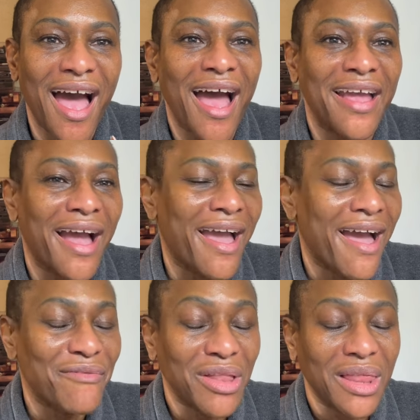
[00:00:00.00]
I, I
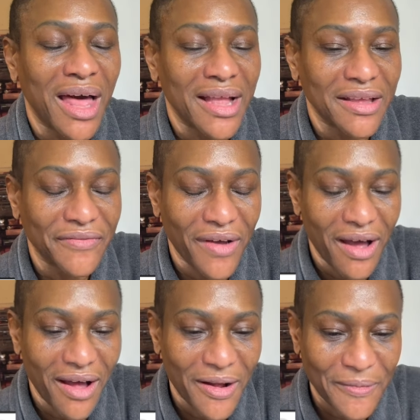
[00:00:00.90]
have a lot of
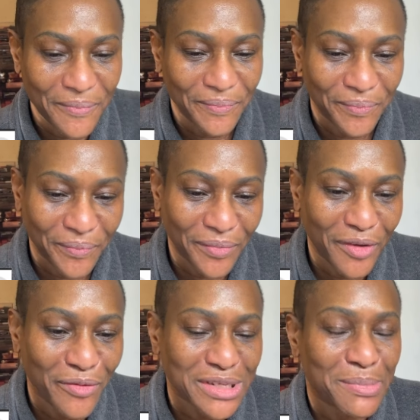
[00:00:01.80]
um,
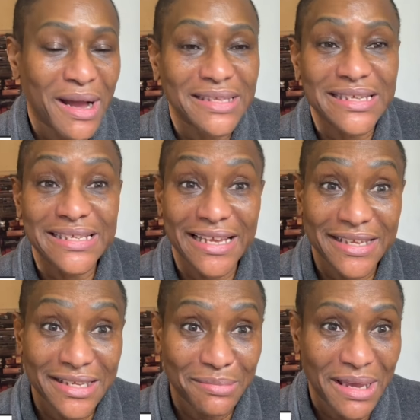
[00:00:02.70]
responses I
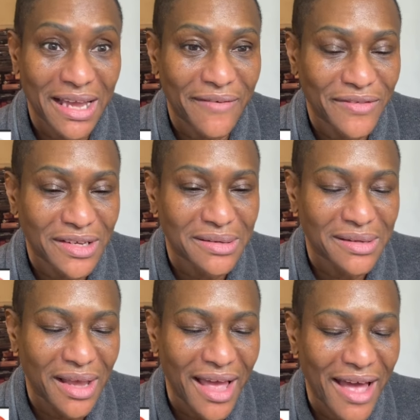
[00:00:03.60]
need to make. I've just,
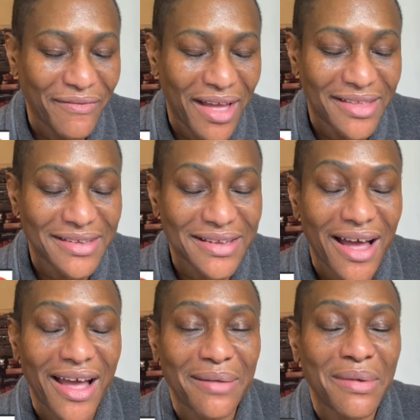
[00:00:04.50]
I haven't had the
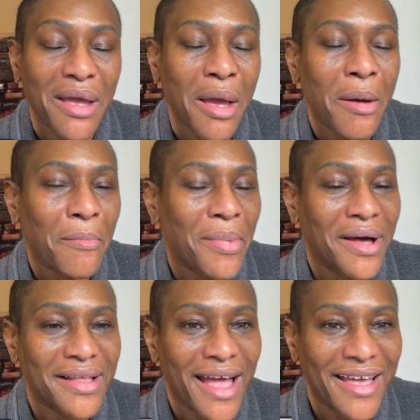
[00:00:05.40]
time,
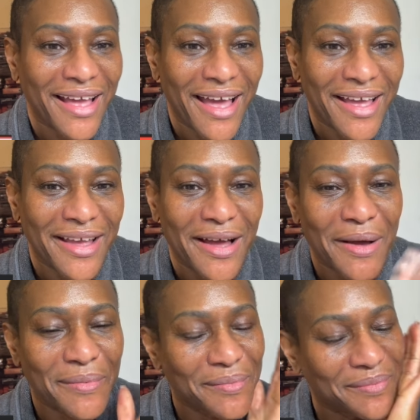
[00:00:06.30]
but I, I,
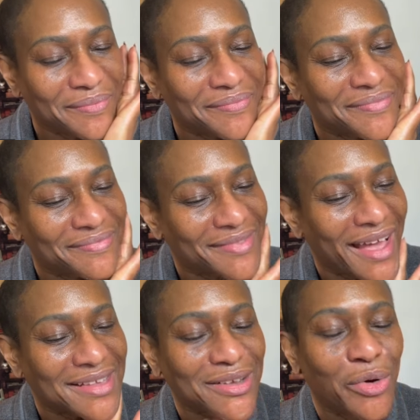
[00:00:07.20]
um,
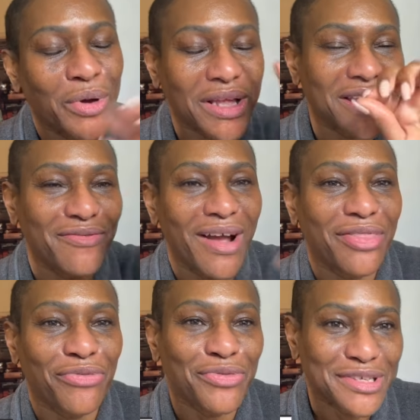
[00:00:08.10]
I quickly
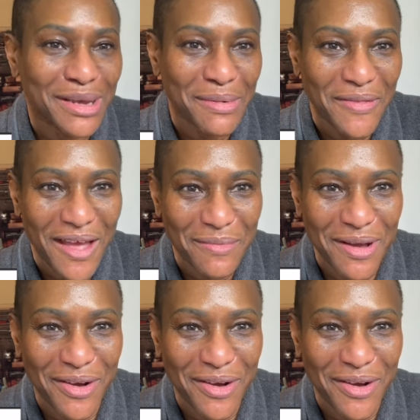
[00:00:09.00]
read through some of them